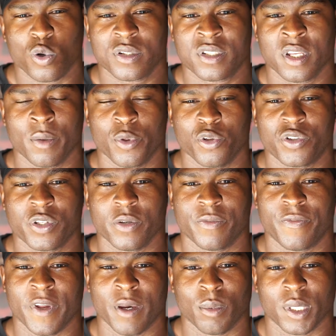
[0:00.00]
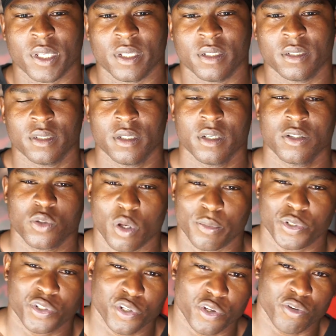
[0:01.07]
up, YouTube family? So I'm
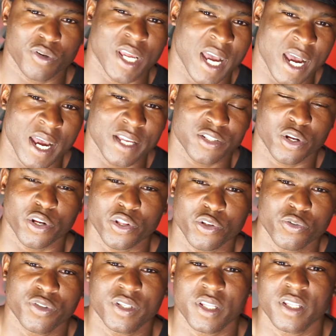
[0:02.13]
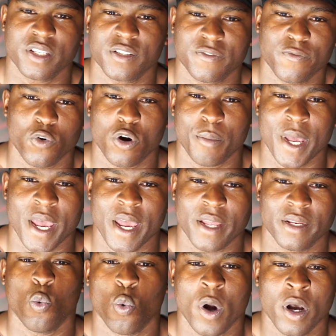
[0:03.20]
sure you guys are used to this format.
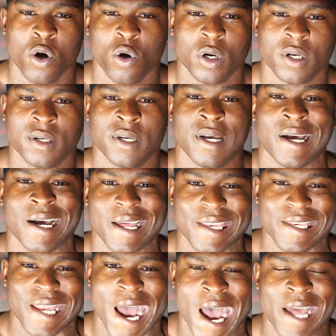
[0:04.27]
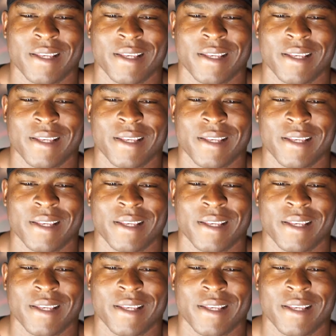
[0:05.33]
Well, not